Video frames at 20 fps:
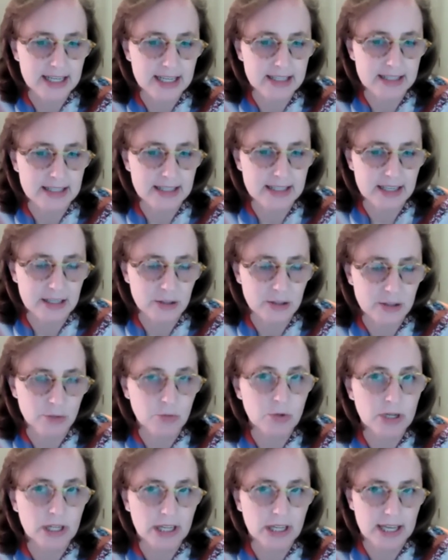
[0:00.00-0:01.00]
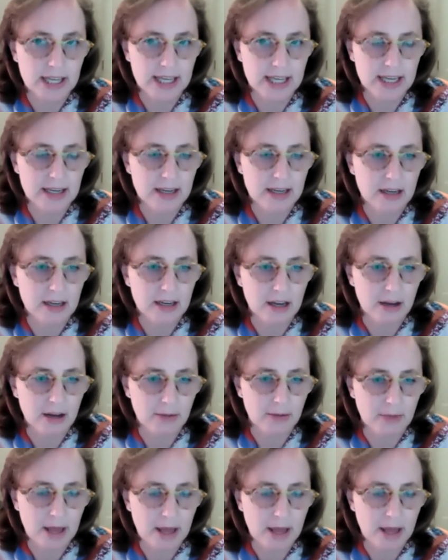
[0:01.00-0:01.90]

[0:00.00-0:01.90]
is is a really um,